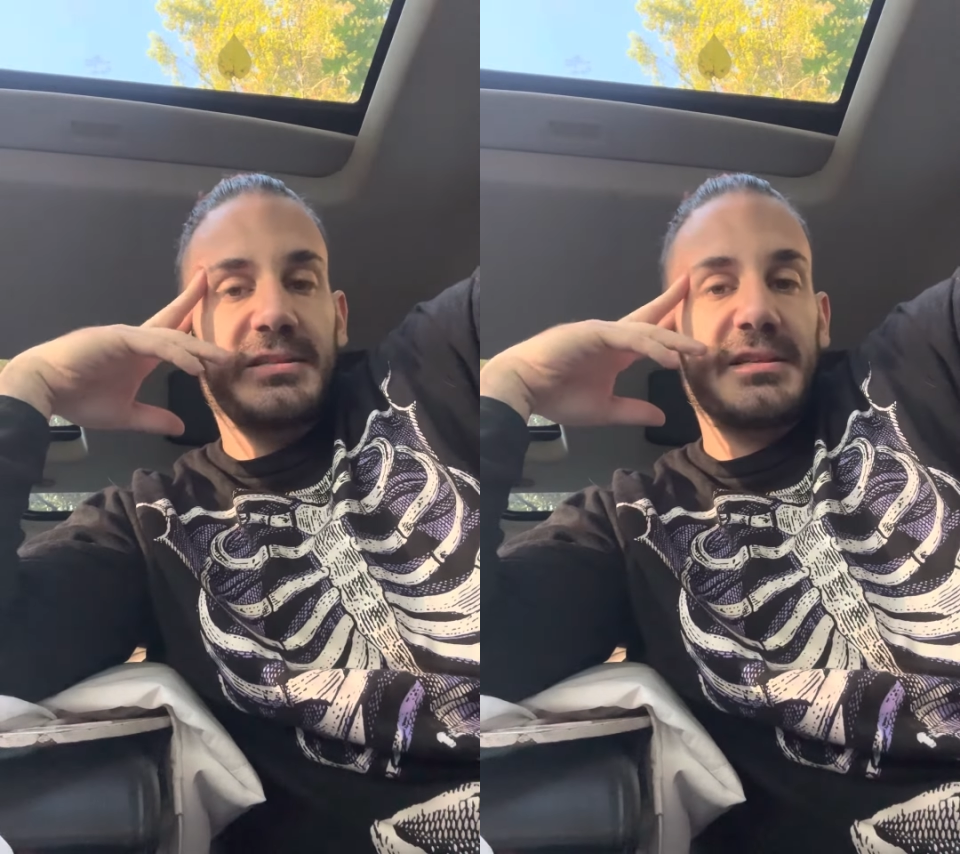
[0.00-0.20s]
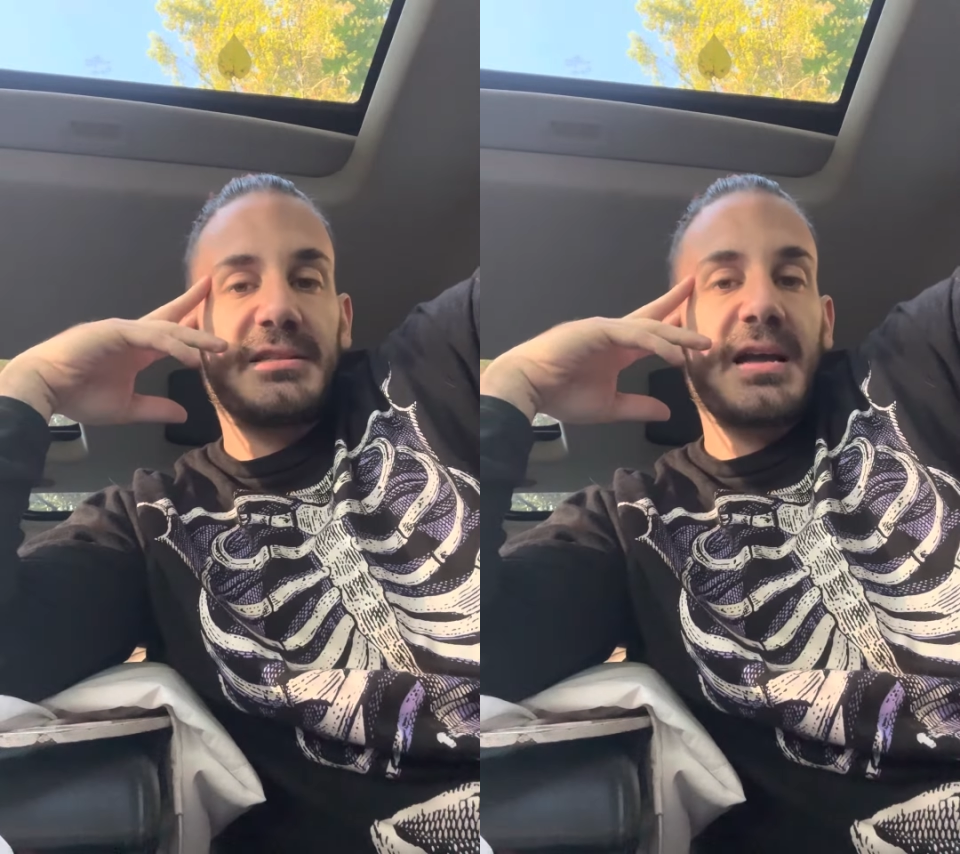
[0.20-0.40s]

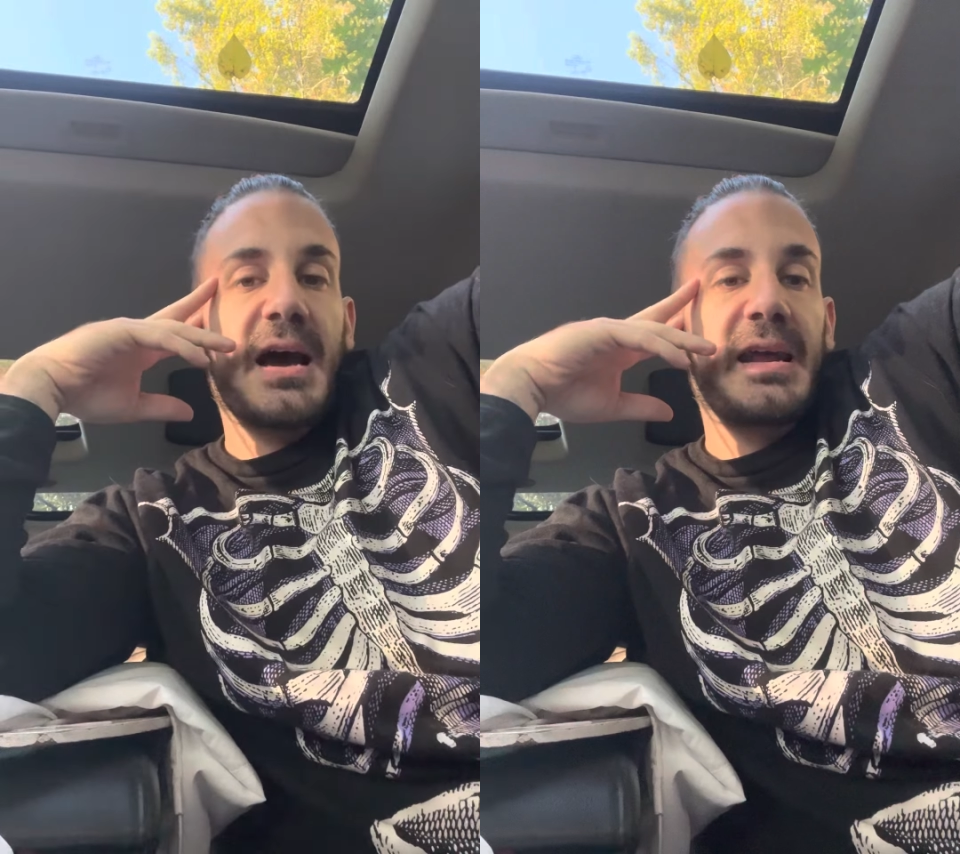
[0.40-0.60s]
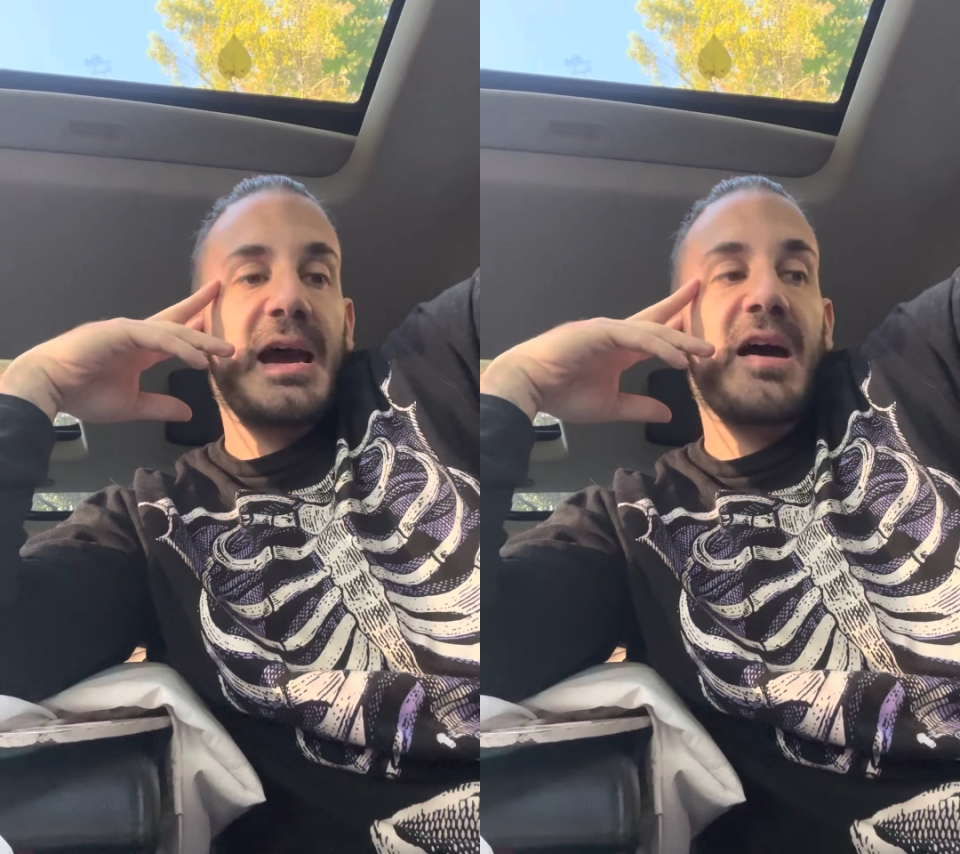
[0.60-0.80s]
does
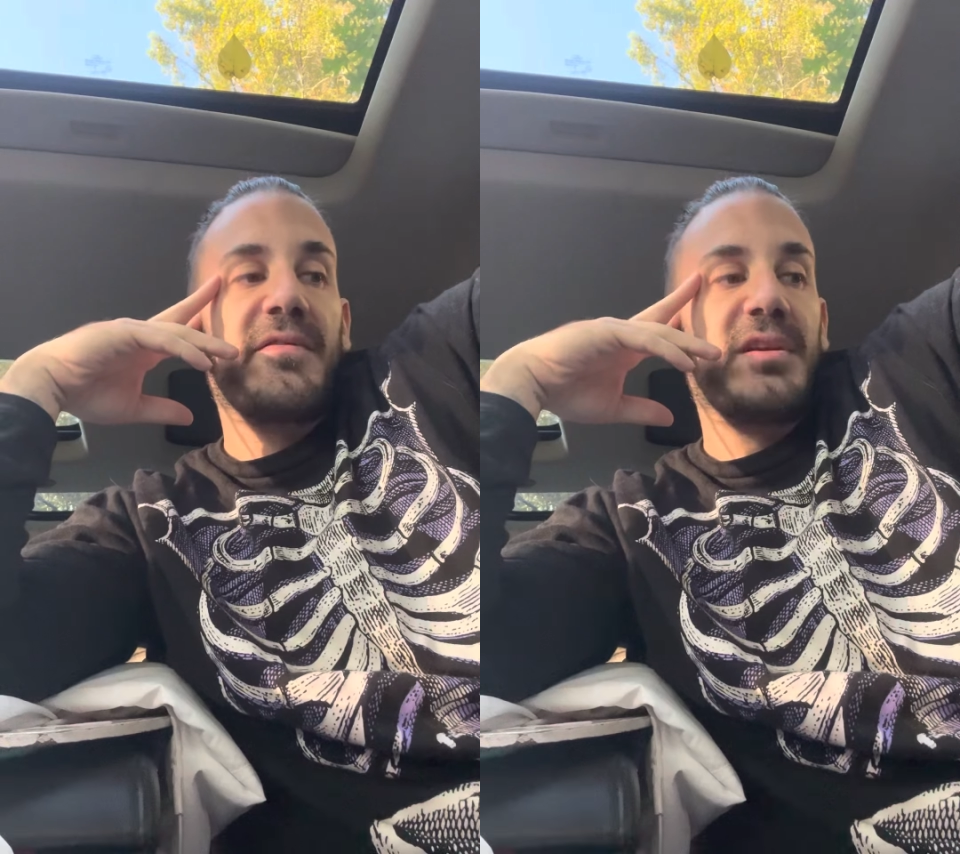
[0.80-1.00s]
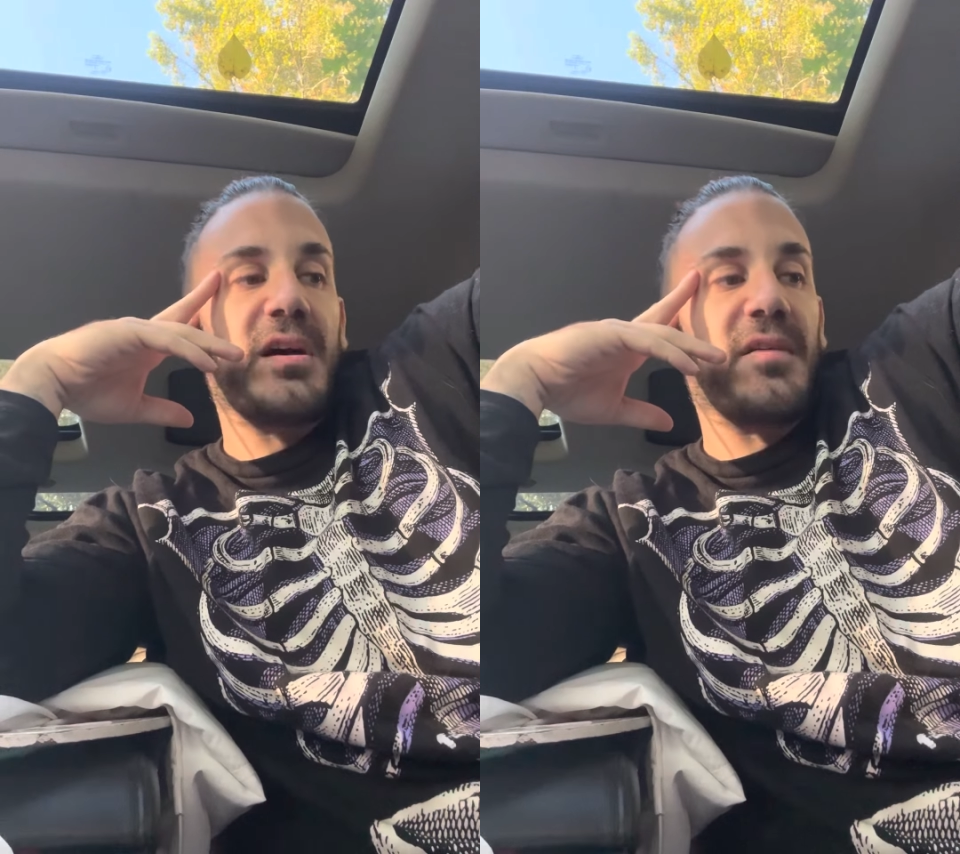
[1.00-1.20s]
not have
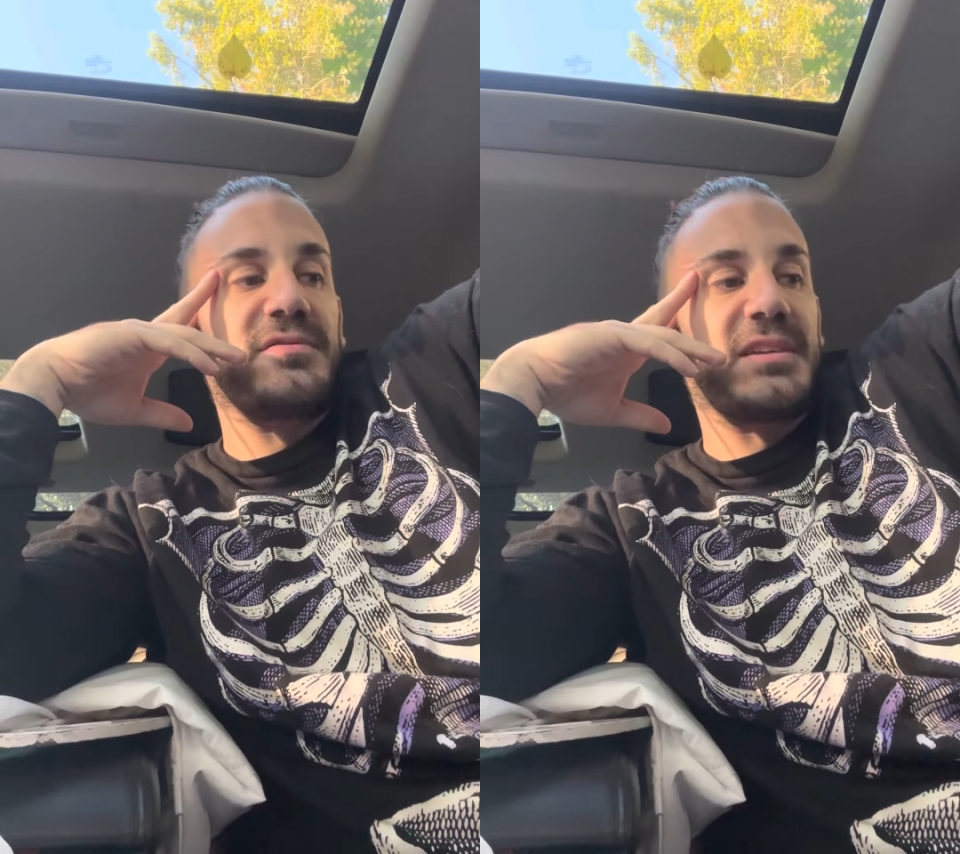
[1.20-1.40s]
enough